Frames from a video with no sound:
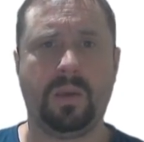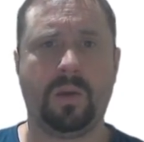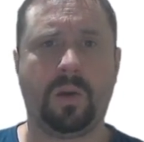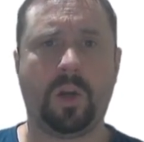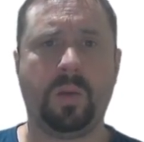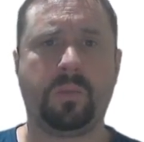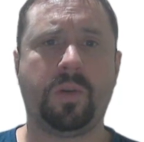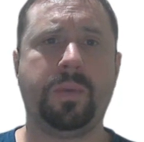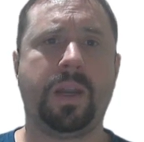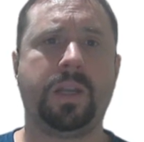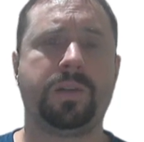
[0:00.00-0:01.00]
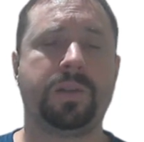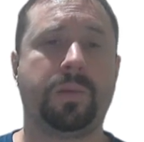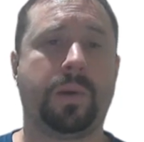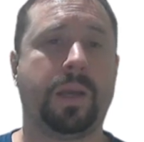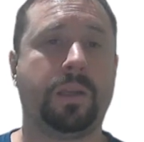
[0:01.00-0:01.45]
Homebrew Manager is
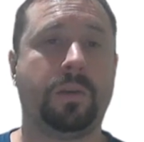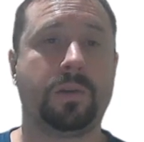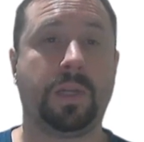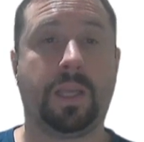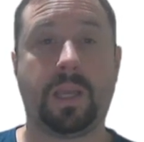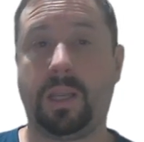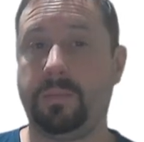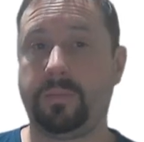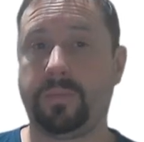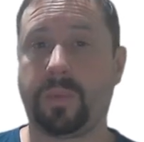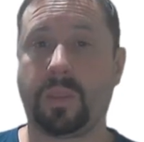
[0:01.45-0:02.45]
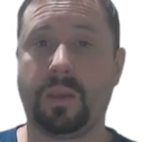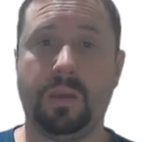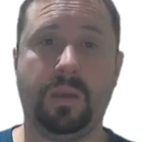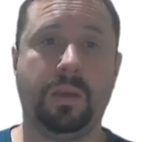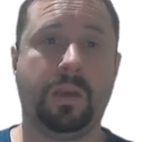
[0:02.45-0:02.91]
the way I usually get in,
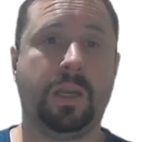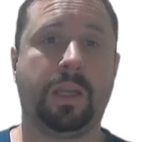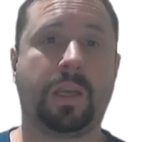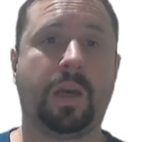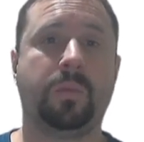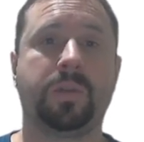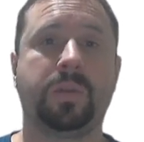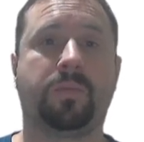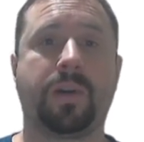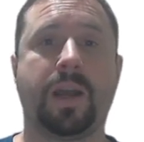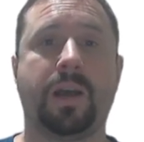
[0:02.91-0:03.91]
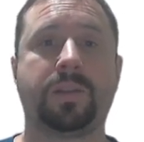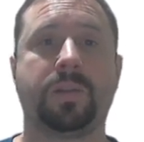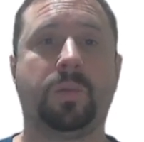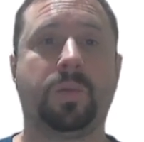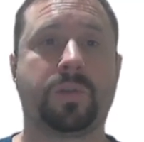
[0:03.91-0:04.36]
and you come to Browse
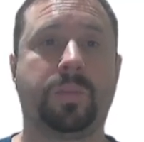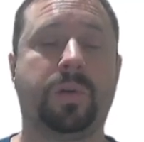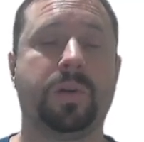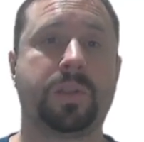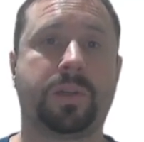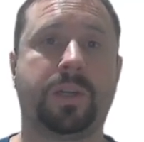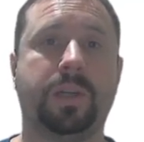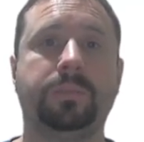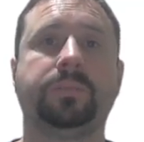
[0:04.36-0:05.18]
Source Repository.